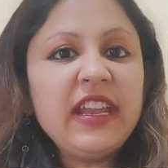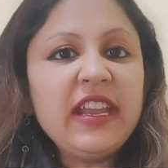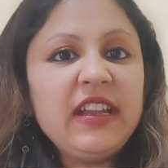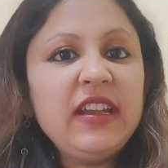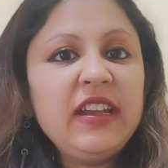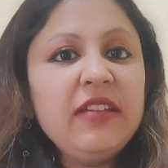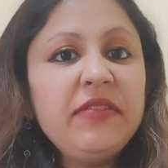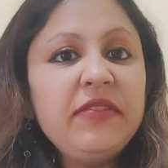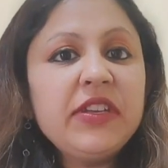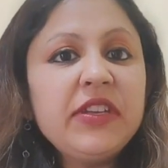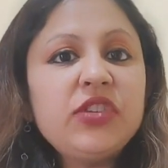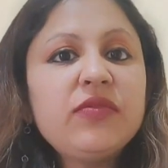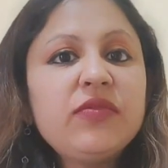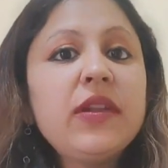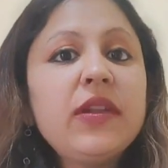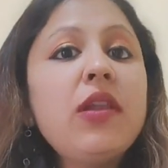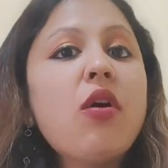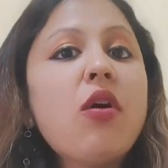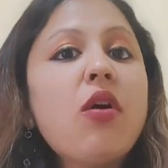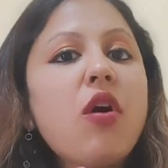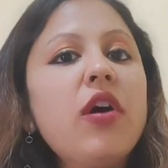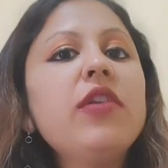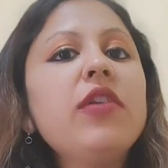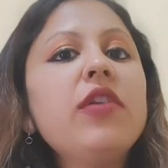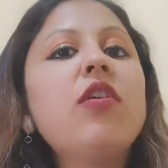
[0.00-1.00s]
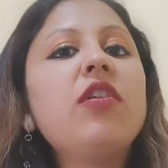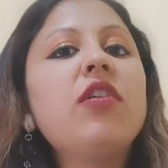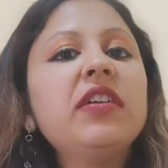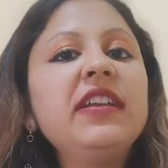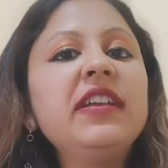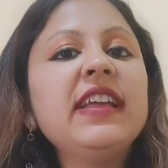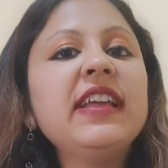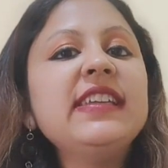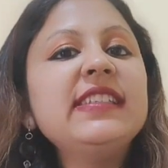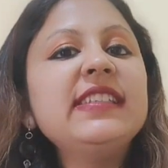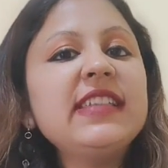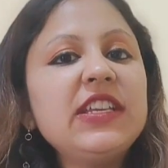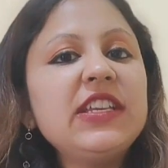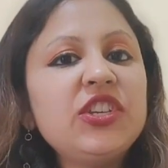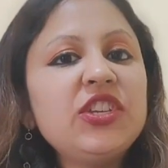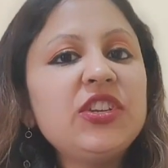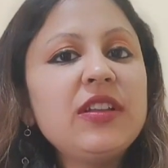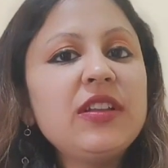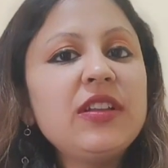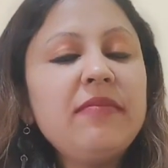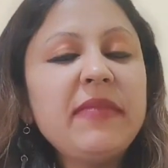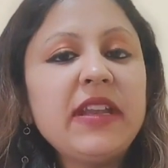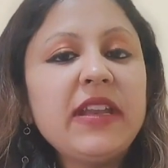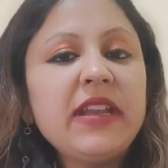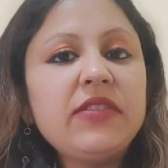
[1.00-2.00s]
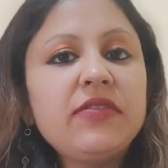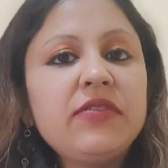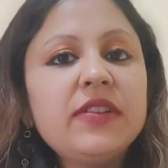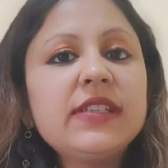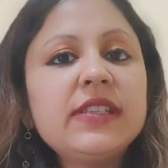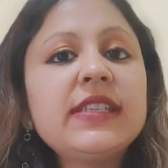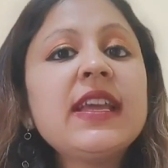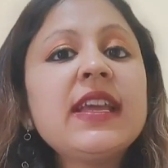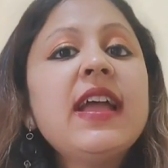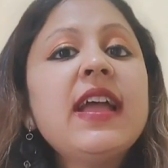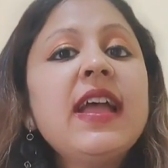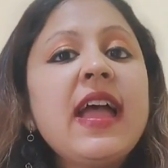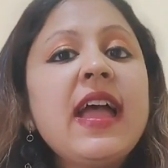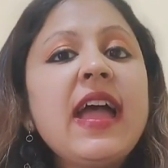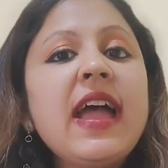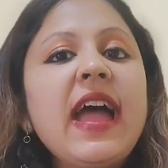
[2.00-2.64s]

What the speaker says: individual or organizational metrics,